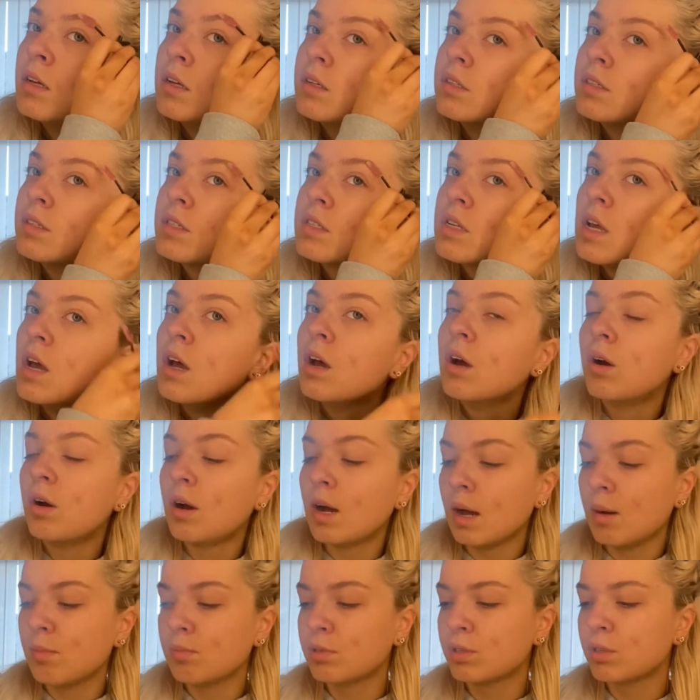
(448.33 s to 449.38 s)
So
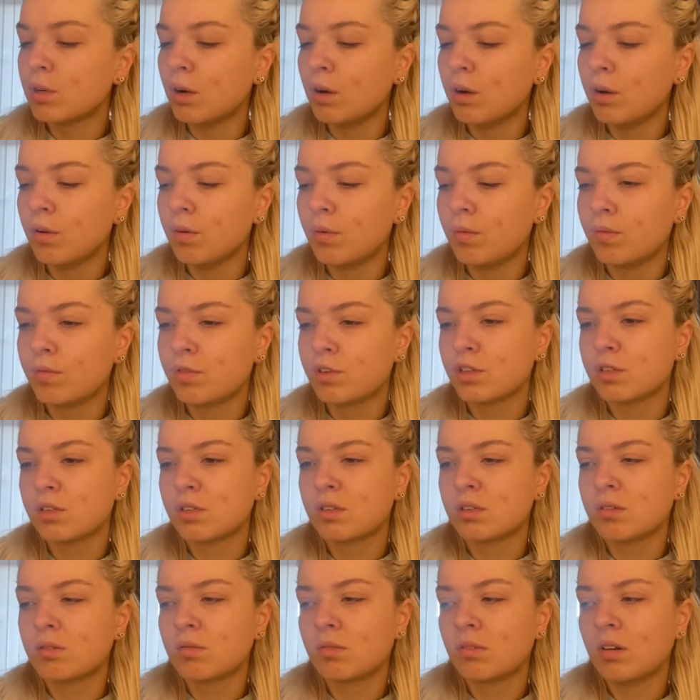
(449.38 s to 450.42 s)
I'm sort of
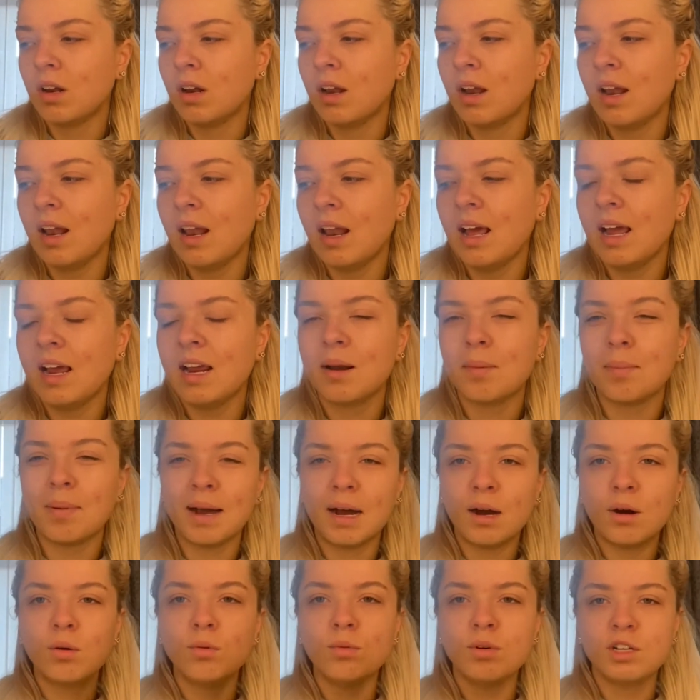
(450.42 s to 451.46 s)
just laying
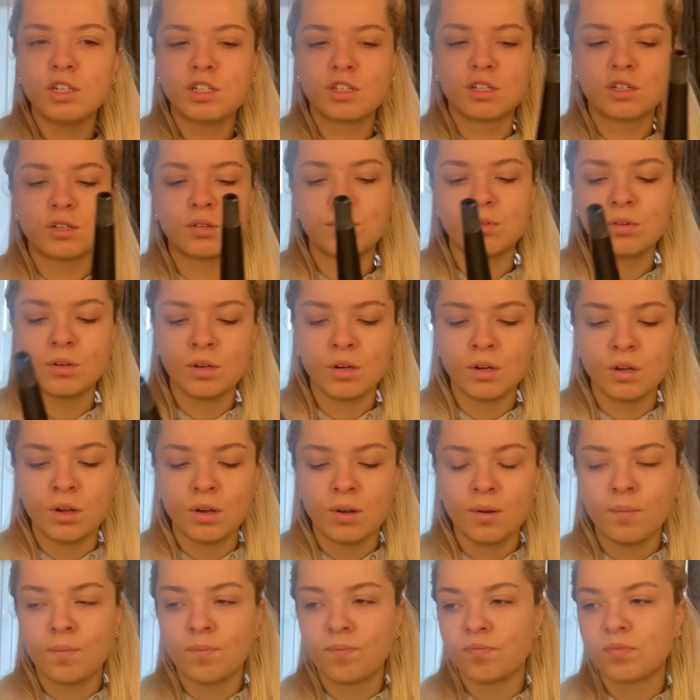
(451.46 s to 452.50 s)
about, which
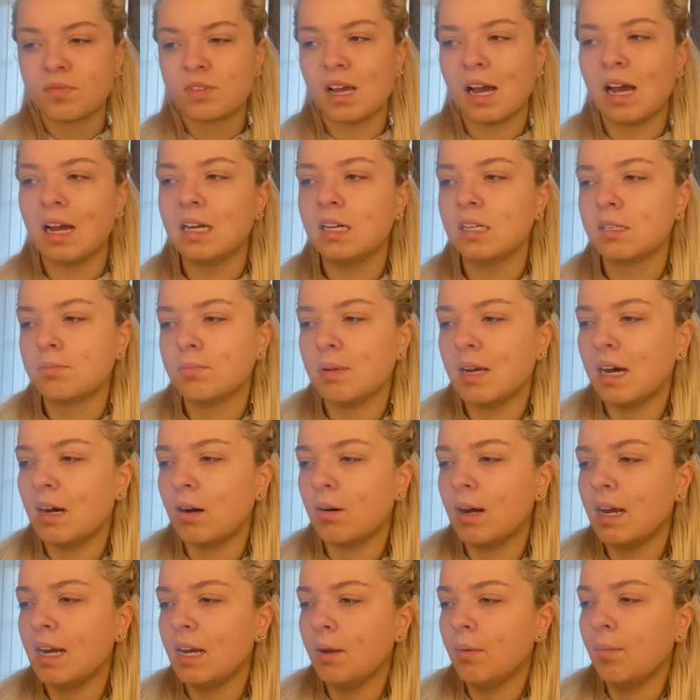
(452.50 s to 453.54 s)
tires me out
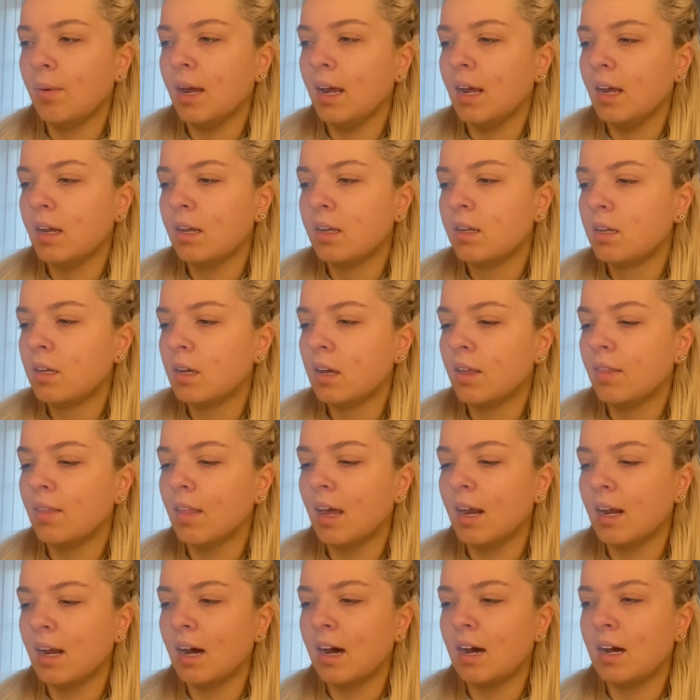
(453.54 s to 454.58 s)
anyway and
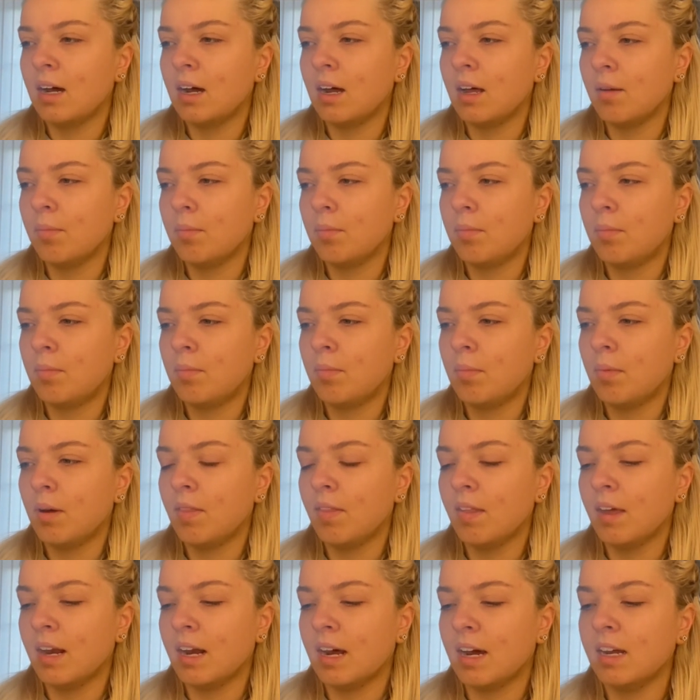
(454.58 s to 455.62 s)
then I and
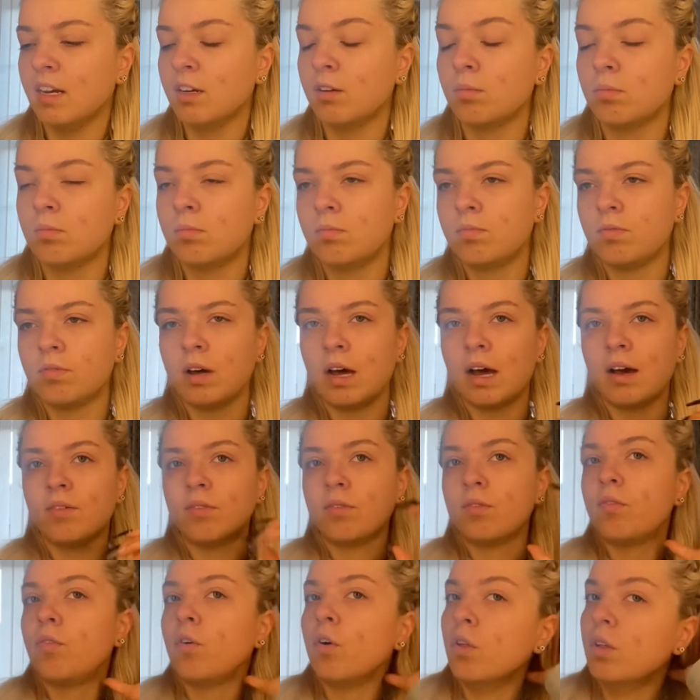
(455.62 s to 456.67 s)
then I end up either
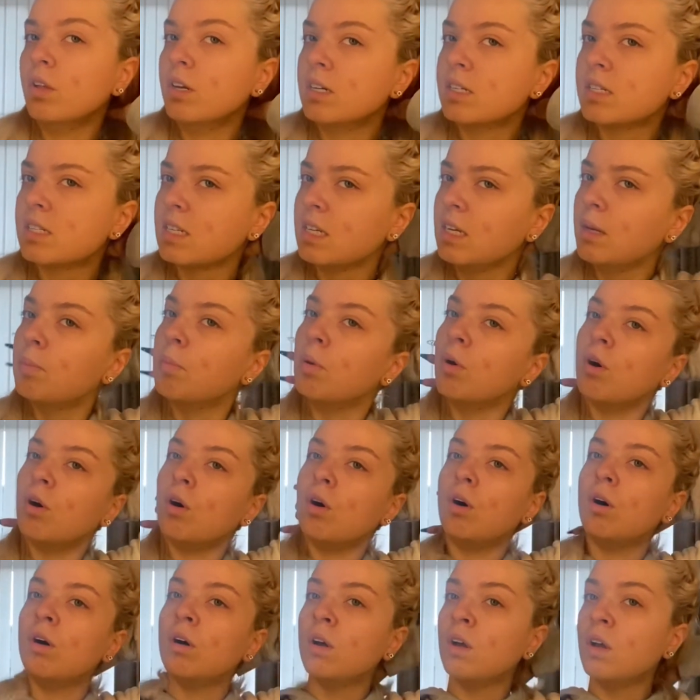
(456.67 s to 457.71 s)
falling asleep
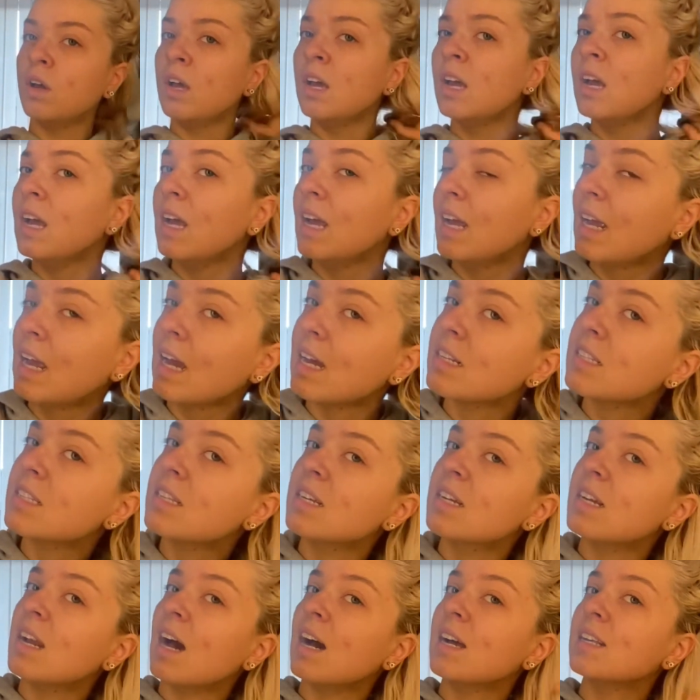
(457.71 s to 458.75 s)
or it gets to
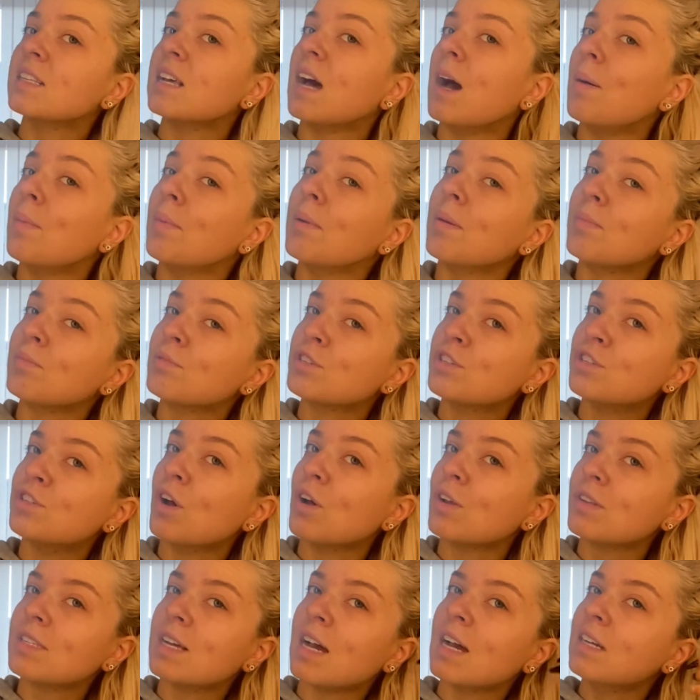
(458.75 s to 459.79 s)
night time and I'm just
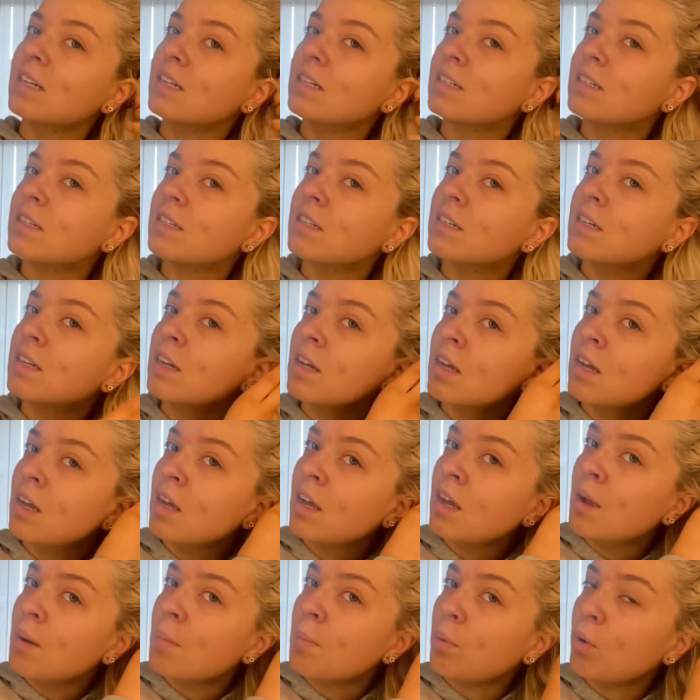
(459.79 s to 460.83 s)
not tired
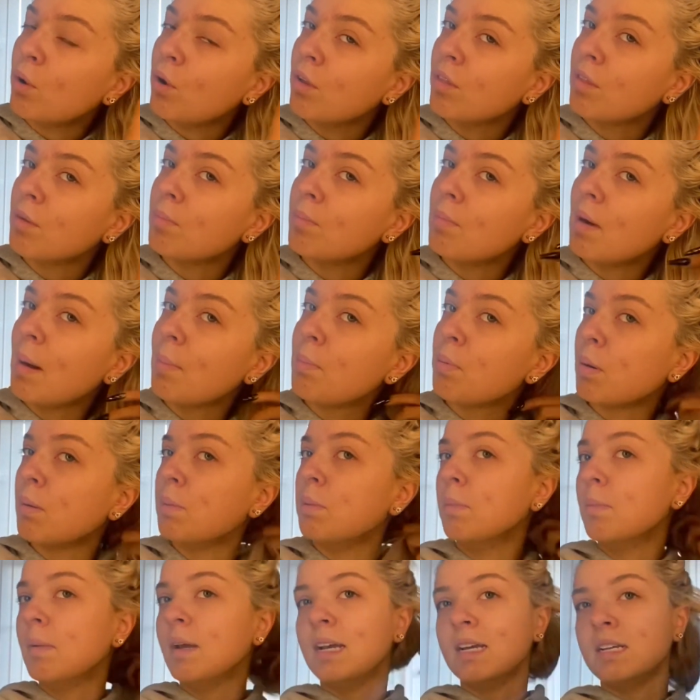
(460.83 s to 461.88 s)
but the, my
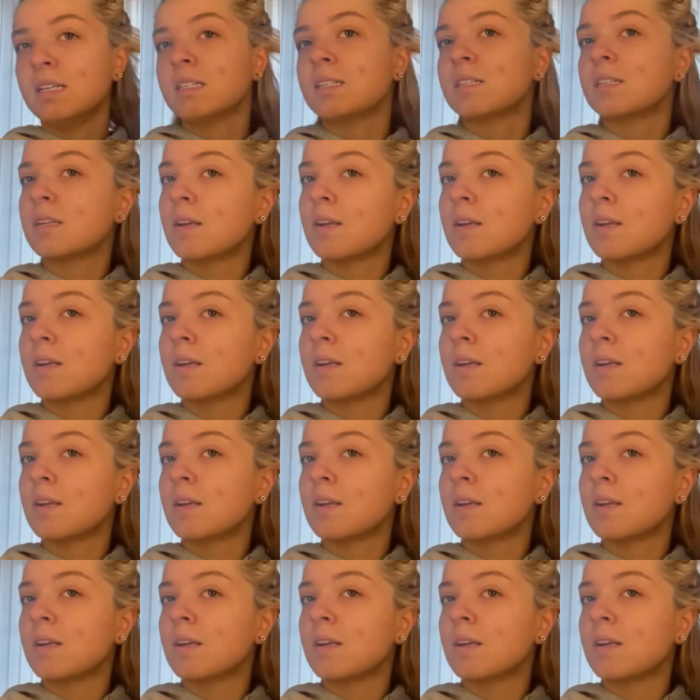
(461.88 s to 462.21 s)
problem is